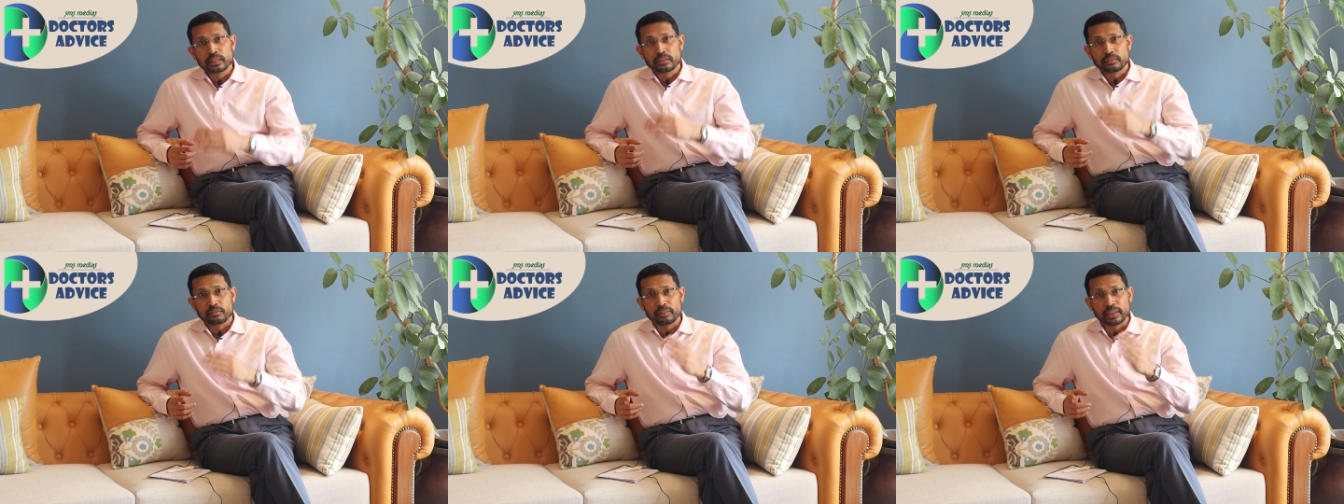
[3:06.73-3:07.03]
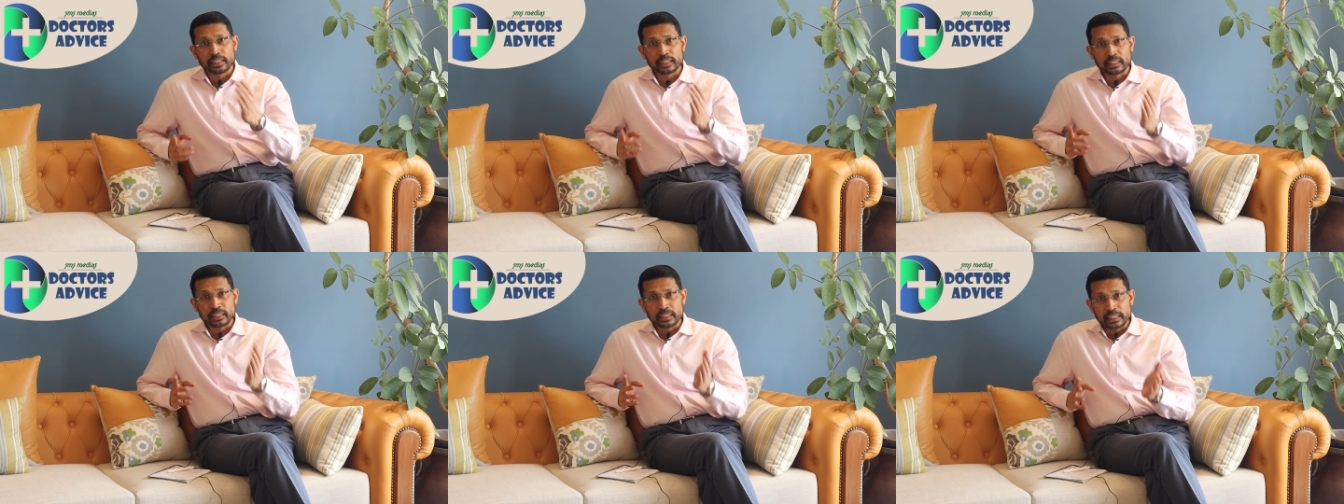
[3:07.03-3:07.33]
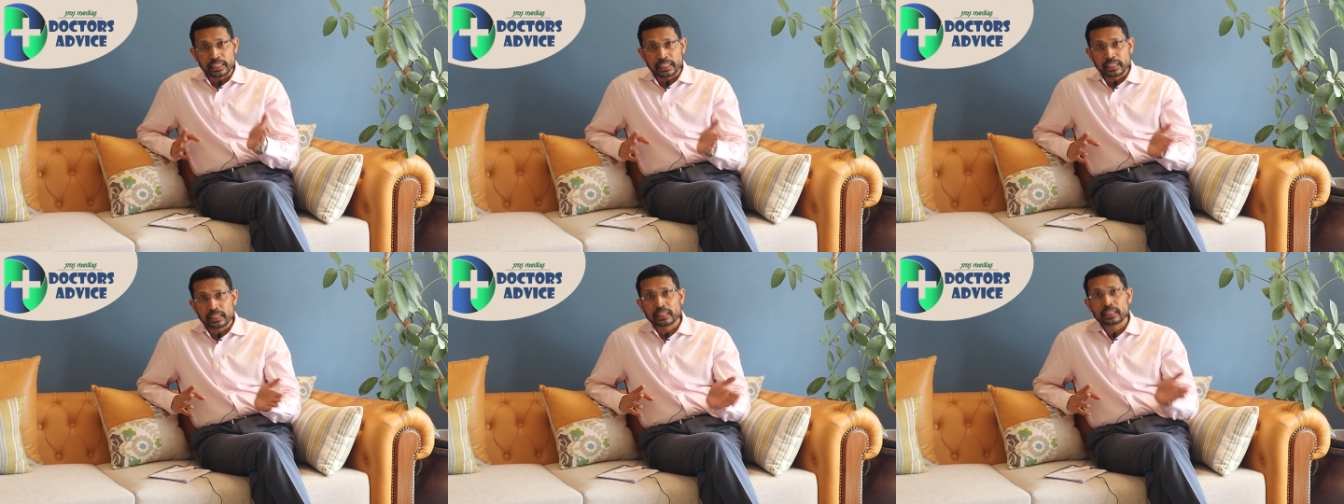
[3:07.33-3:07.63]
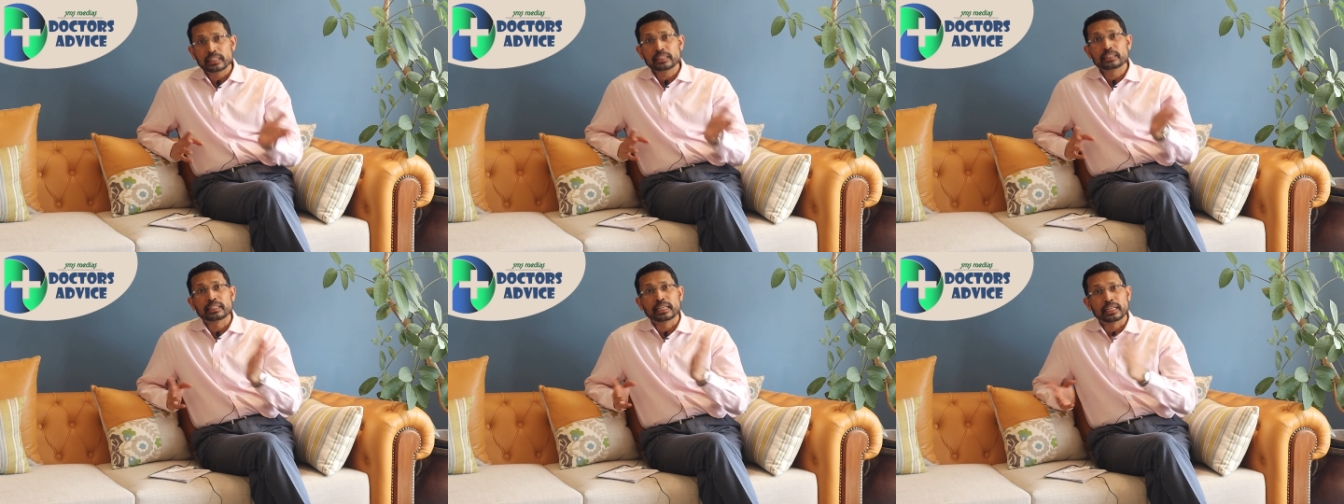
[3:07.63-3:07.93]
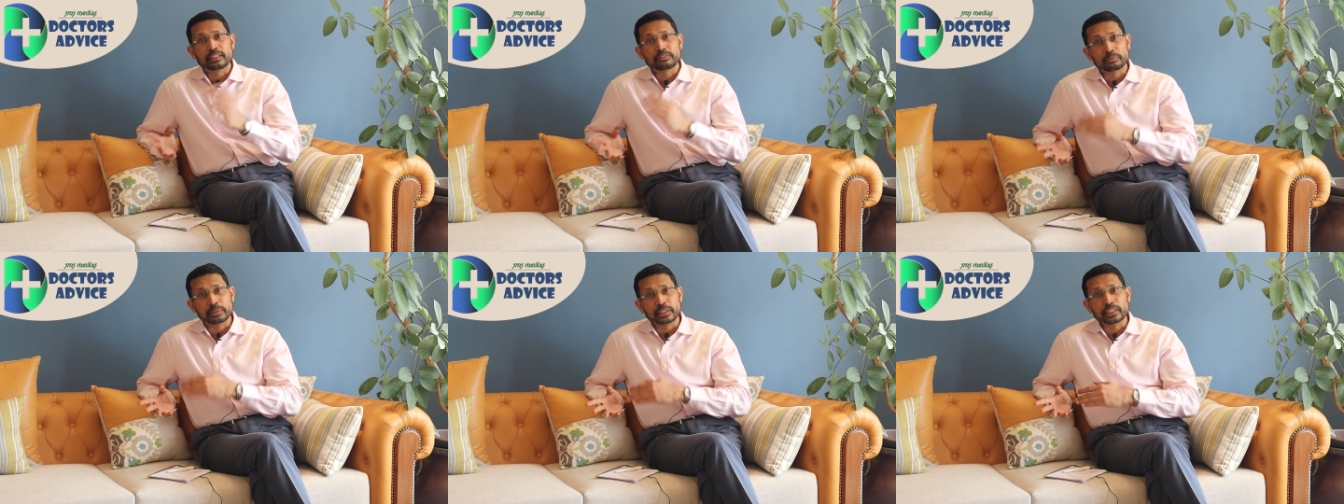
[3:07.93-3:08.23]
where the needles
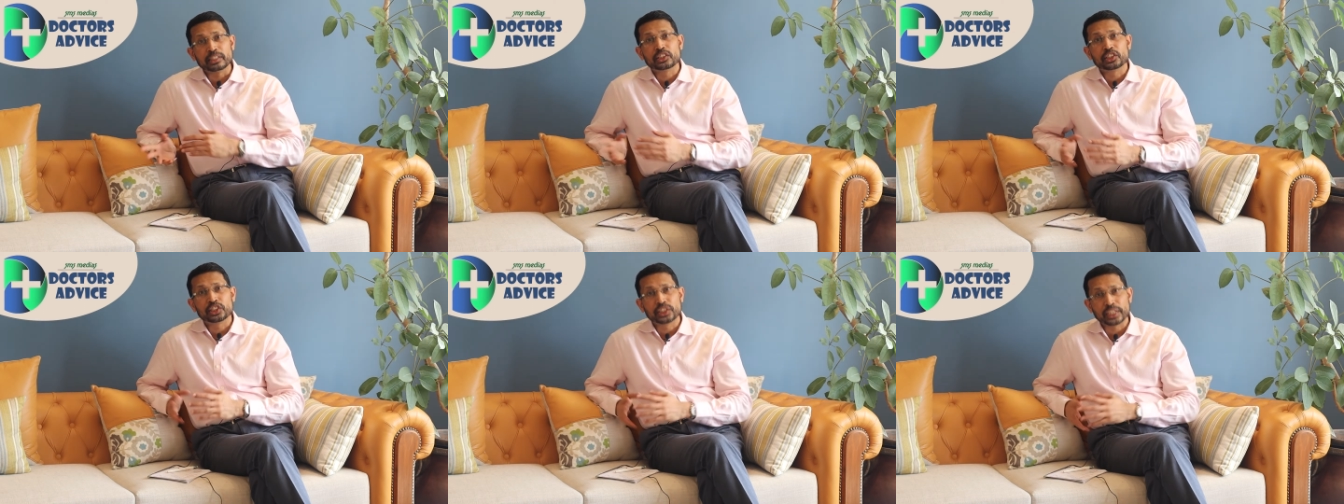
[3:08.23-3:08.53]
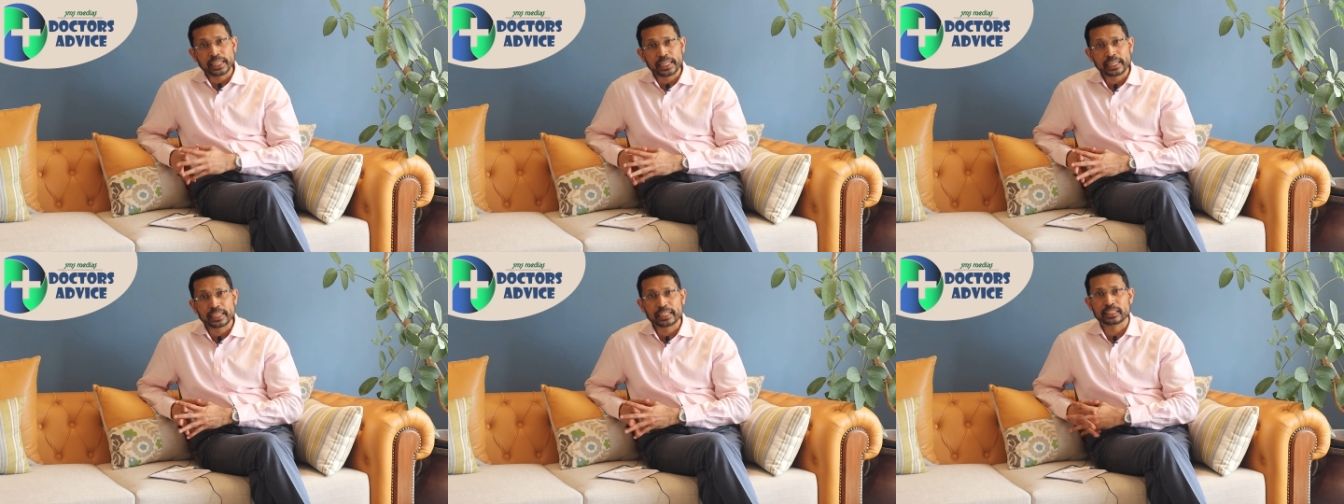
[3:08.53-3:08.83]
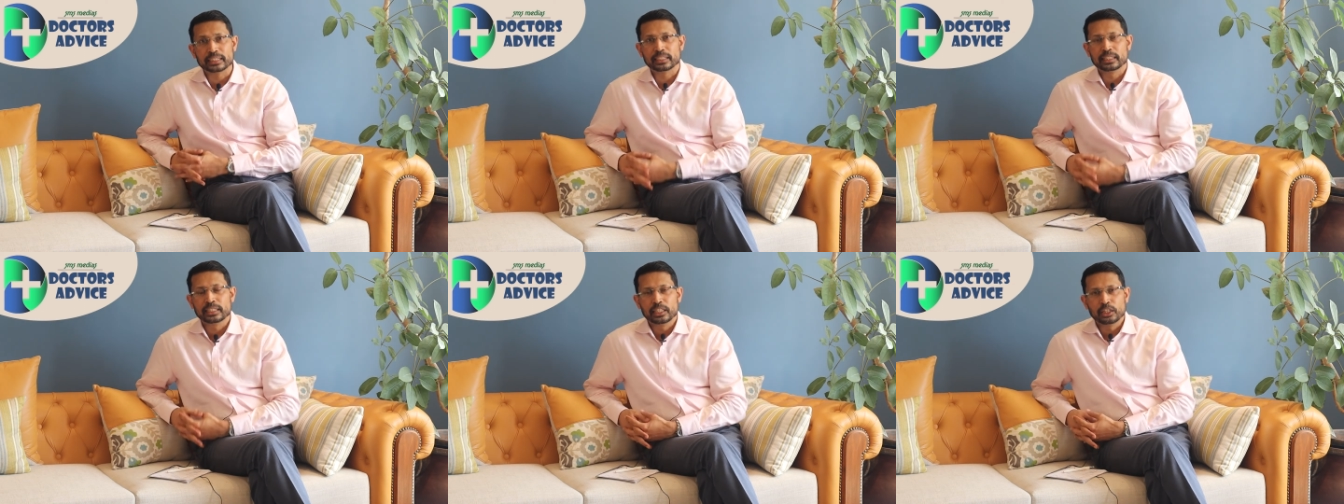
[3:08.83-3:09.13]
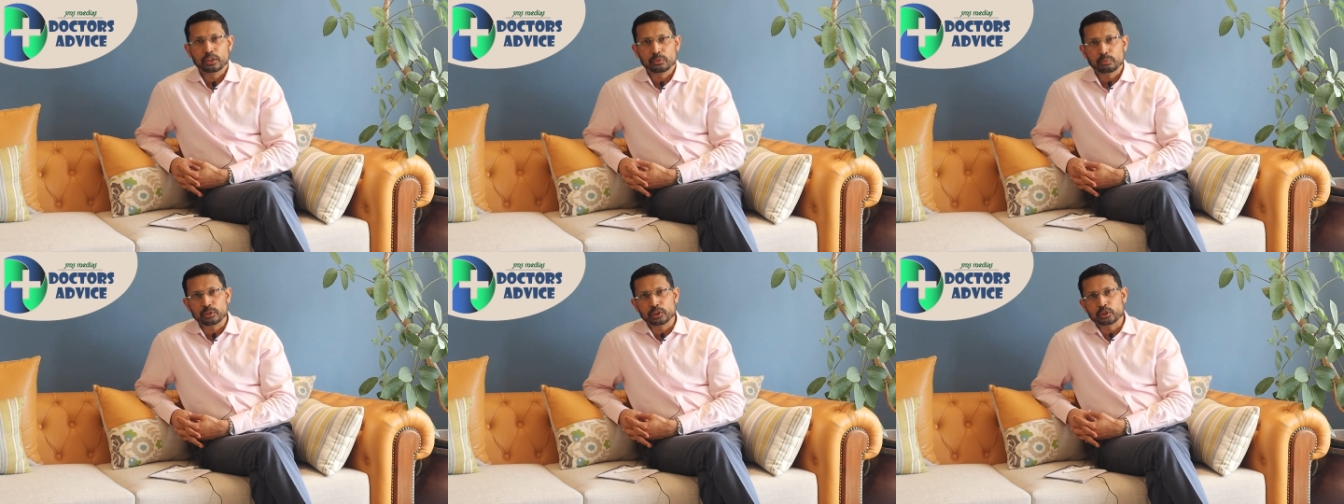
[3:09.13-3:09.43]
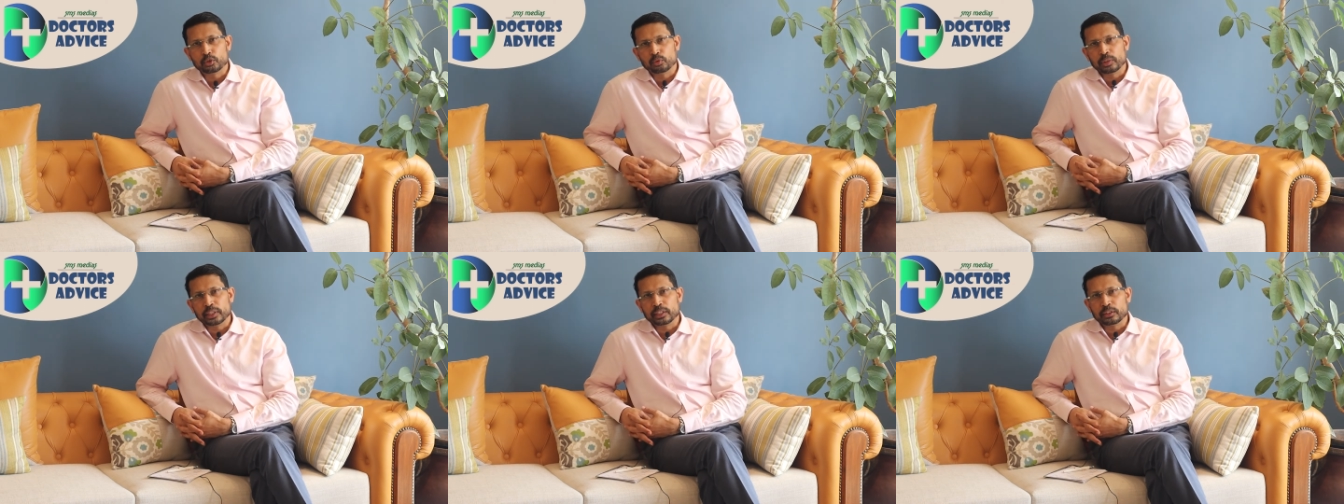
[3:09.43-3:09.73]
have been shared
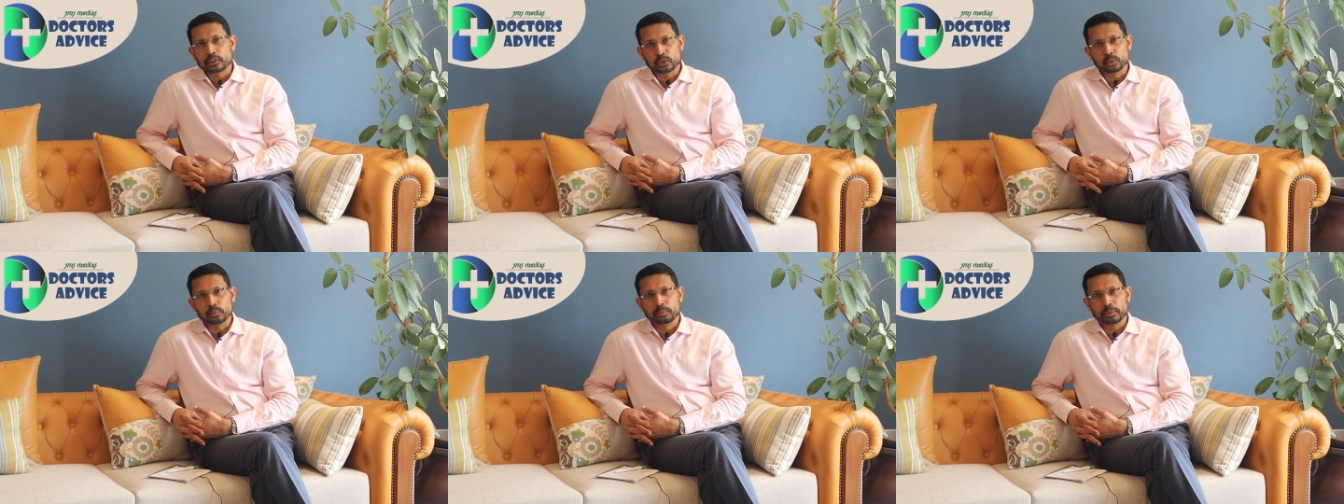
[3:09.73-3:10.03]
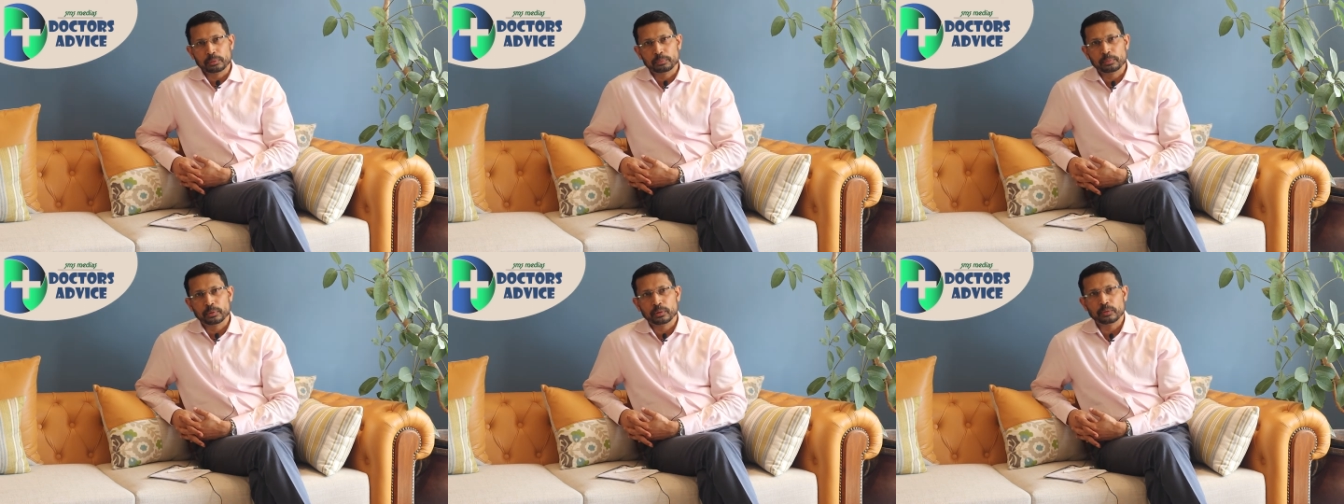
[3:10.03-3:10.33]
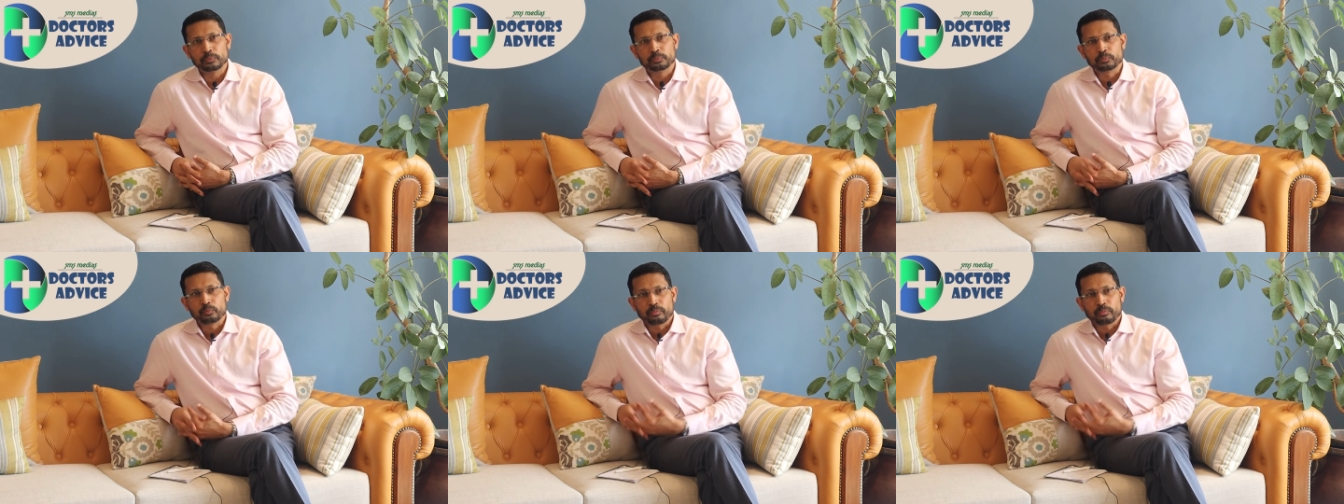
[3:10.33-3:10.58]
between two people,